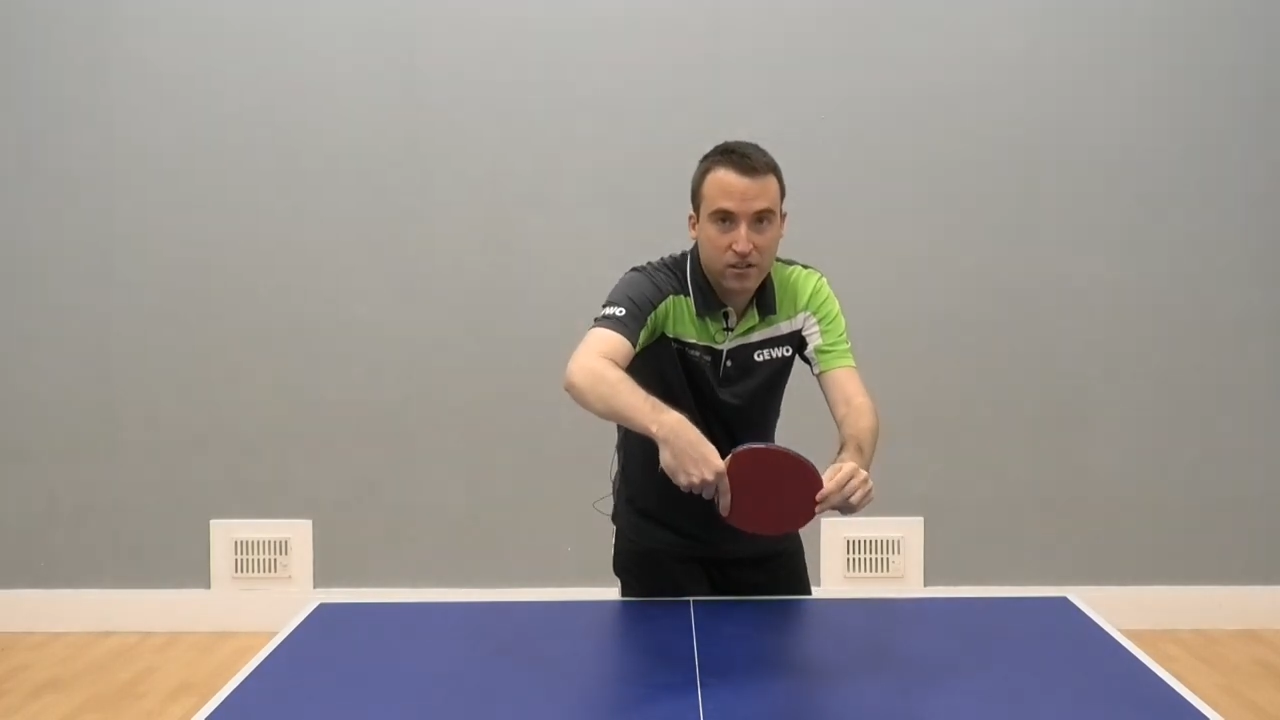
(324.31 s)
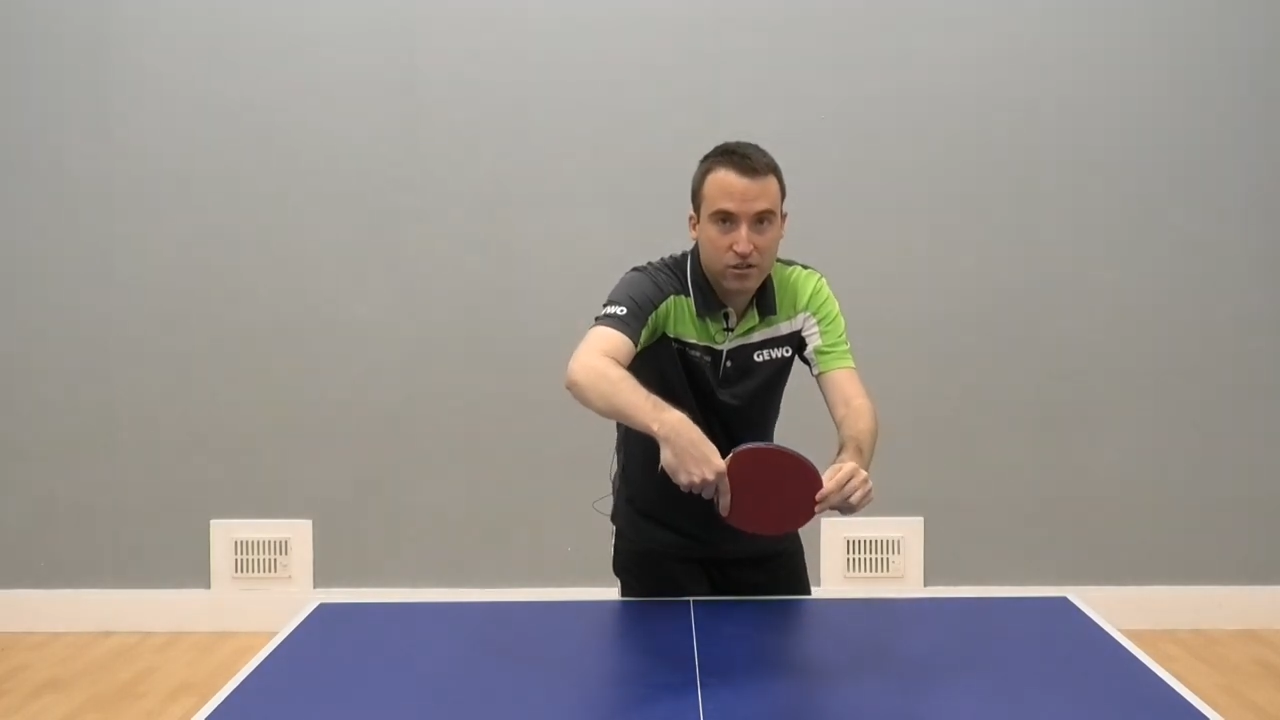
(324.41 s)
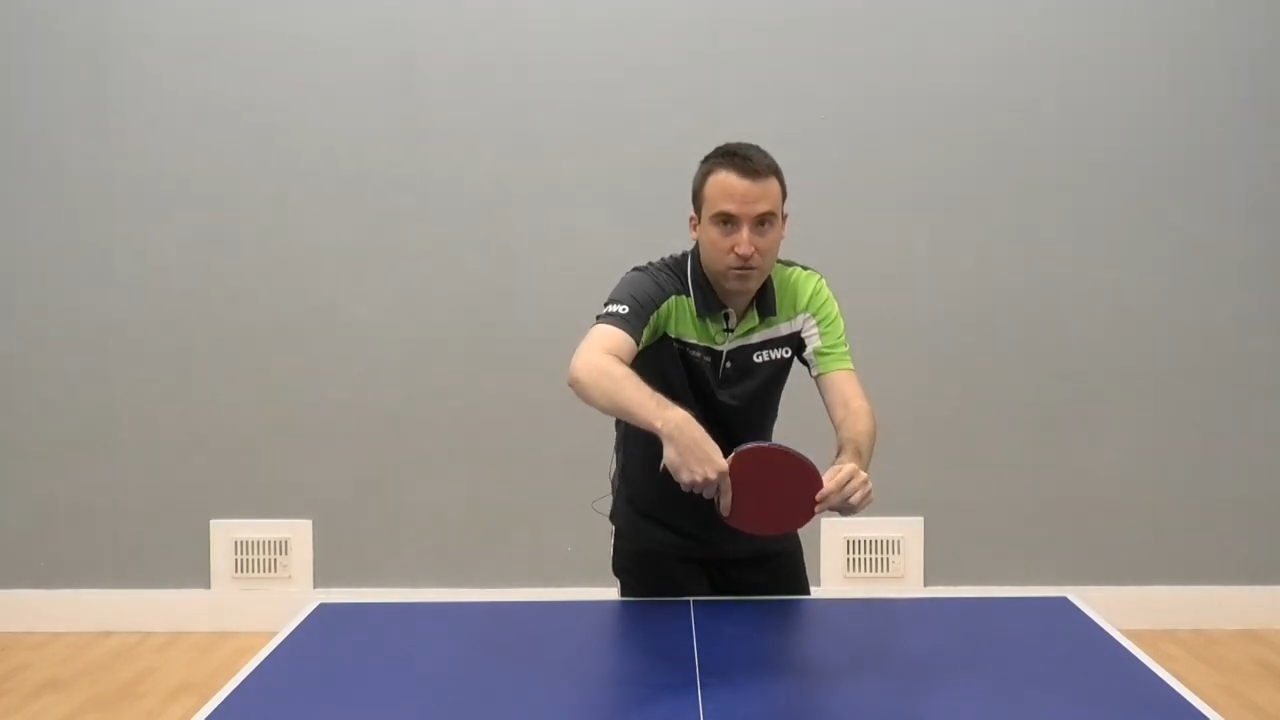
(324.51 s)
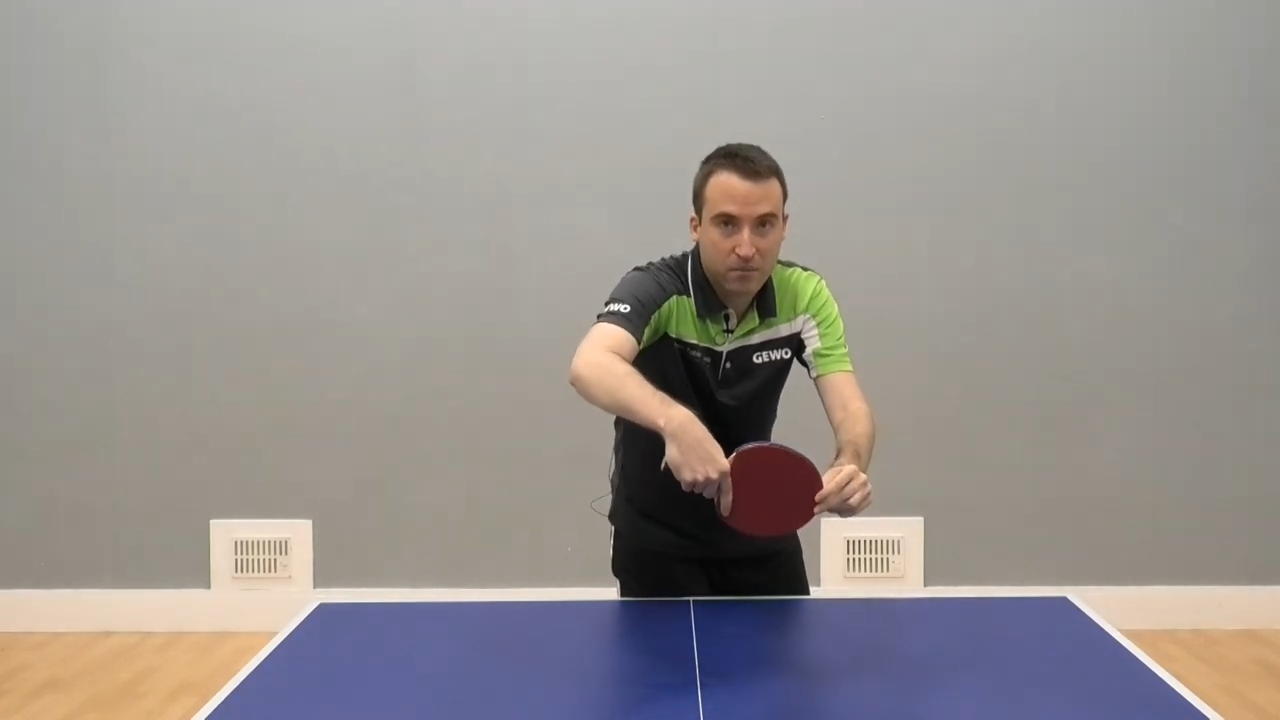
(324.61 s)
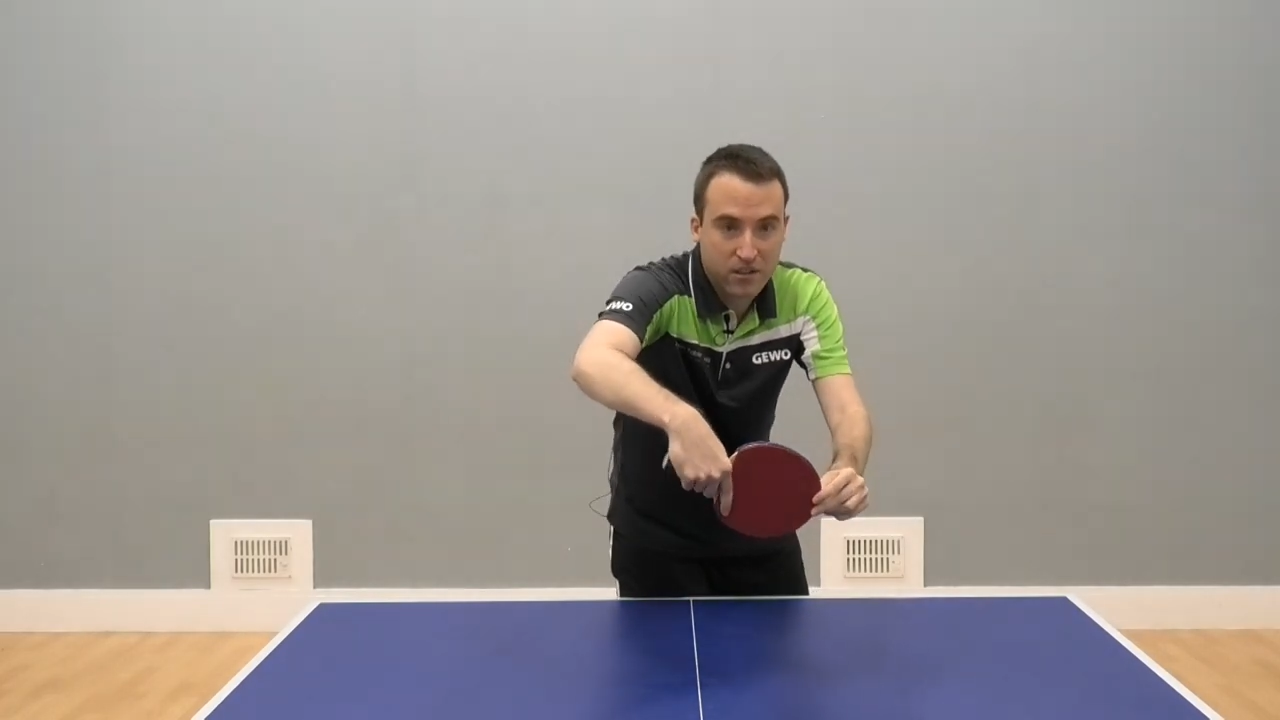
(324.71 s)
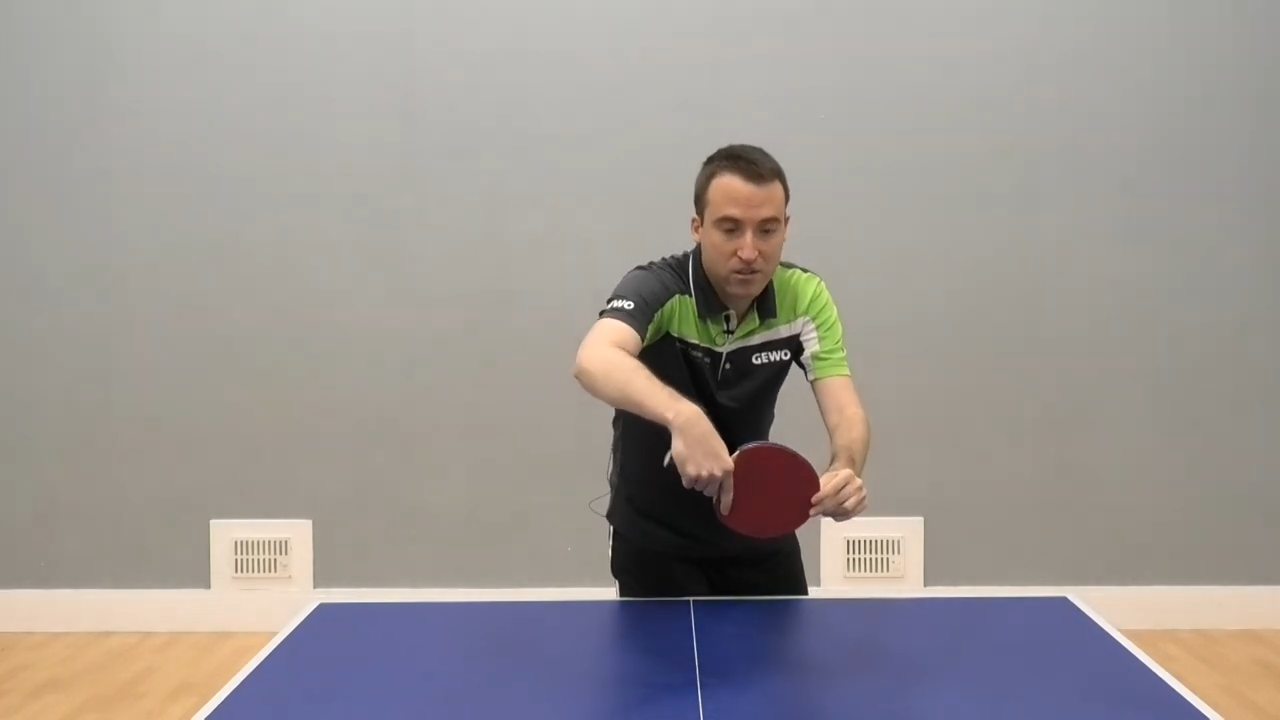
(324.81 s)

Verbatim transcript: should be